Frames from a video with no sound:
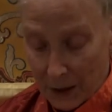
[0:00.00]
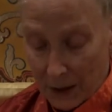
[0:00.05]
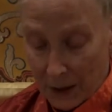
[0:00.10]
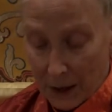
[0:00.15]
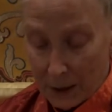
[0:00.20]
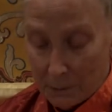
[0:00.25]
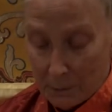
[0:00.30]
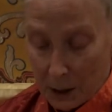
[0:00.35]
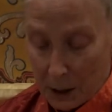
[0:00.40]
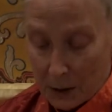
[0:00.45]

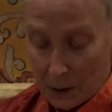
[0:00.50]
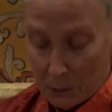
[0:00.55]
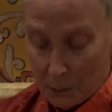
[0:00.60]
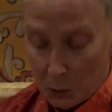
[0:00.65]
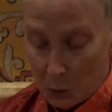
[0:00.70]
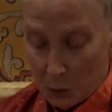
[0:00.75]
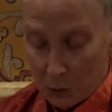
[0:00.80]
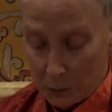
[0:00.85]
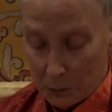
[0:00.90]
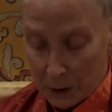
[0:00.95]
and made a
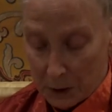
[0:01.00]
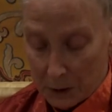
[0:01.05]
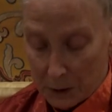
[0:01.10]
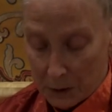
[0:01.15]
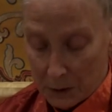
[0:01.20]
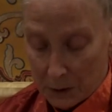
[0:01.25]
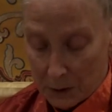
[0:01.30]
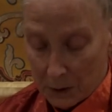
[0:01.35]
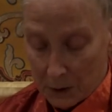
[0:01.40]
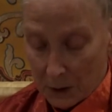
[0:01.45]

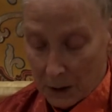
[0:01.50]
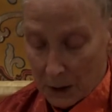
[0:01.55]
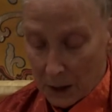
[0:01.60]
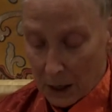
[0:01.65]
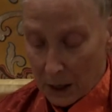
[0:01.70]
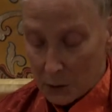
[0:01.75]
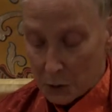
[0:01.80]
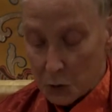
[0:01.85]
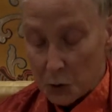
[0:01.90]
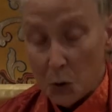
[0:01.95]
movement
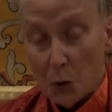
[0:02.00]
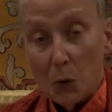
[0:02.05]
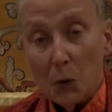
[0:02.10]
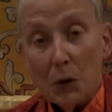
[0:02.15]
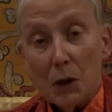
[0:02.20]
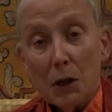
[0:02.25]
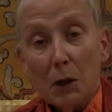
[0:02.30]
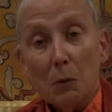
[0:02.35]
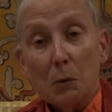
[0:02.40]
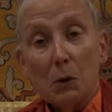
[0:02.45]
as though
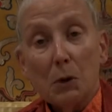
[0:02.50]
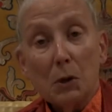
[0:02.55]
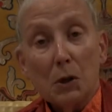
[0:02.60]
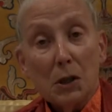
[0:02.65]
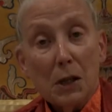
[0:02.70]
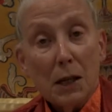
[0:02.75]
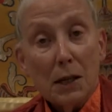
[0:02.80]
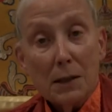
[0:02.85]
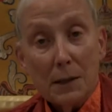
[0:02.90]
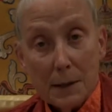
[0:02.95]
he would
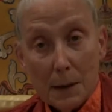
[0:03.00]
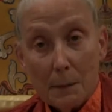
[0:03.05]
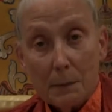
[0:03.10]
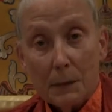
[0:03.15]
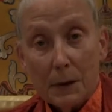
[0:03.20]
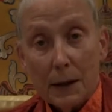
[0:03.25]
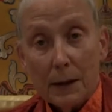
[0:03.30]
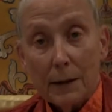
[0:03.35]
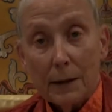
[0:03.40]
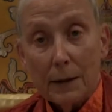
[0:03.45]
say
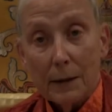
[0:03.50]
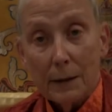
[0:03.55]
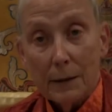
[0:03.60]
something.